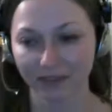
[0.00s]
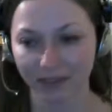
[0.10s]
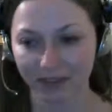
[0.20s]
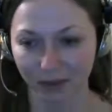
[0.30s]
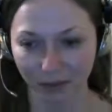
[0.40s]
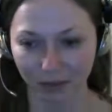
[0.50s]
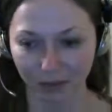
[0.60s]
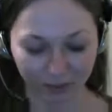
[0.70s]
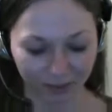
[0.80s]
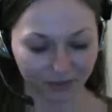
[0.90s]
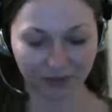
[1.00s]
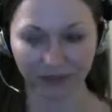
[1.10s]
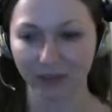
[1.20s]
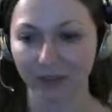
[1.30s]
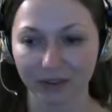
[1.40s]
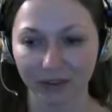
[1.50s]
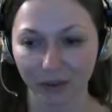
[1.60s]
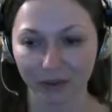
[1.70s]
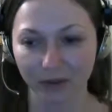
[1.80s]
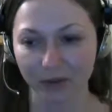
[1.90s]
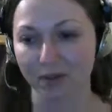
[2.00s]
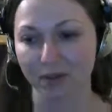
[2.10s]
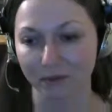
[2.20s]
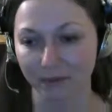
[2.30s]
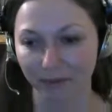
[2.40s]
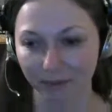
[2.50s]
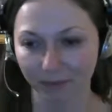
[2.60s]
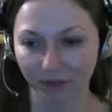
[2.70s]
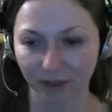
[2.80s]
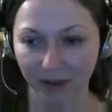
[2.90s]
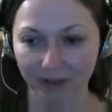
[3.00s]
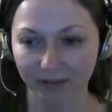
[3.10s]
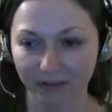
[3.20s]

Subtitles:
So you do not use perfective